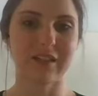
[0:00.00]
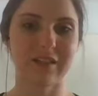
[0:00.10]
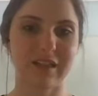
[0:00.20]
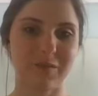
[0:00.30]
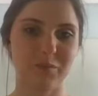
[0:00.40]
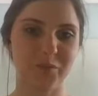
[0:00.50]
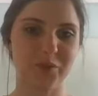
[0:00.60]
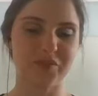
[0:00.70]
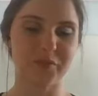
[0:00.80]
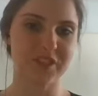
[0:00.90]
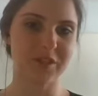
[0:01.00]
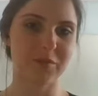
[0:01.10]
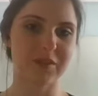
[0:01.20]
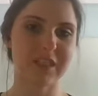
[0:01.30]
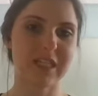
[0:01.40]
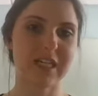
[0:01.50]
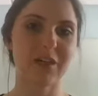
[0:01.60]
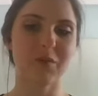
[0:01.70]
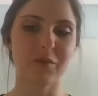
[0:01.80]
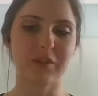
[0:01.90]
that proof of principle is
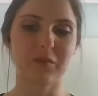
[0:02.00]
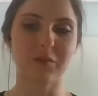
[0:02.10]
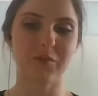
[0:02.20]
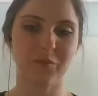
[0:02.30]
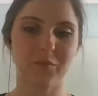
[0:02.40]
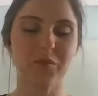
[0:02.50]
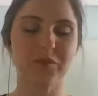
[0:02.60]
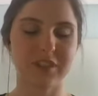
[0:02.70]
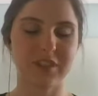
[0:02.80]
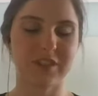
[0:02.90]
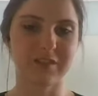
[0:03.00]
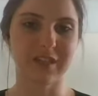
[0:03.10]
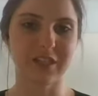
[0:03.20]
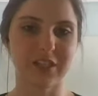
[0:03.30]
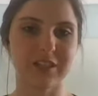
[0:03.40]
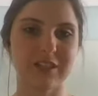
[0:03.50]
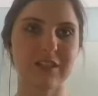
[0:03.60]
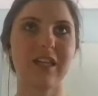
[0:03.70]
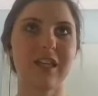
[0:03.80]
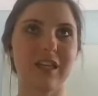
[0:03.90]
there, we would move into directions
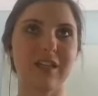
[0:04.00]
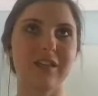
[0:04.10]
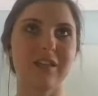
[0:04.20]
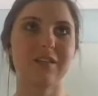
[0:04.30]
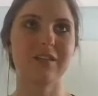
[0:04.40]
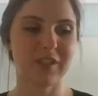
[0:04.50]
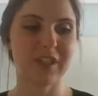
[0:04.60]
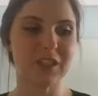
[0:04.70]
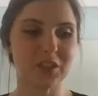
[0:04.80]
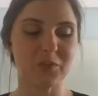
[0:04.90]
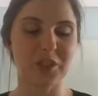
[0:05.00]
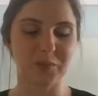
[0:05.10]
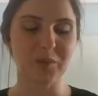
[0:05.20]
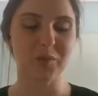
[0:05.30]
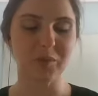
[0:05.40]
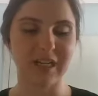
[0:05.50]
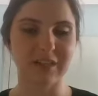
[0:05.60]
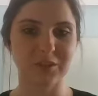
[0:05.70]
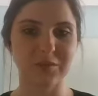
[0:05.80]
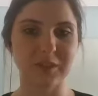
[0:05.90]
into which people would
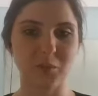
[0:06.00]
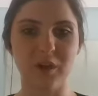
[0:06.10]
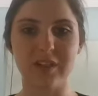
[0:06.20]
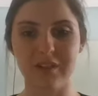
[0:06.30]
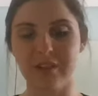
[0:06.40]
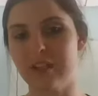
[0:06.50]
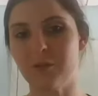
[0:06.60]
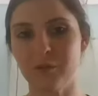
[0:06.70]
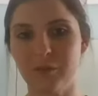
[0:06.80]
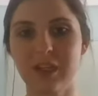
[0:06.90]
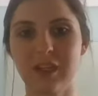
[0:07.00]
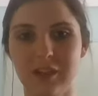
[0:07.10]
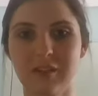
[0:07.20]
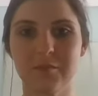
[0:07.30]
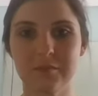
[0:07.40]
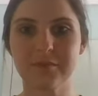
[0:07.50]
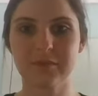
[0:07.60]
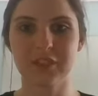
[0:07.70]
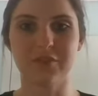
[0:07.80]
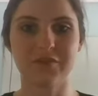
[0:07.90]
actually want the thing we're making.
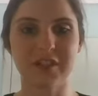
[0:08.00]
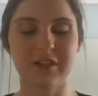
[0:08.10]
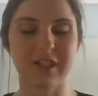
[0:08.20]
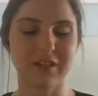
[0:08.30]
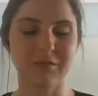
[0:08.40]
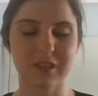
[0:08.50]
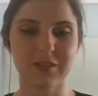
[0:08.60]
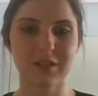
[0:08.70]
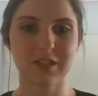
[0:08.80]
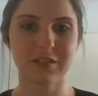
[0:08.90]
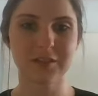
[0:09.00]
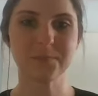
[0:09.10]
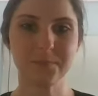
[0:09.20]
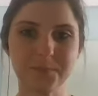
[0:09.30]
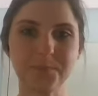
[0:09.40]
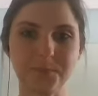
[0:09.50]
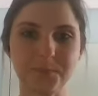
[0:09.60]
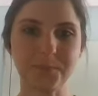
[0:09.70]
So figuring out what those are. Mm-hmm.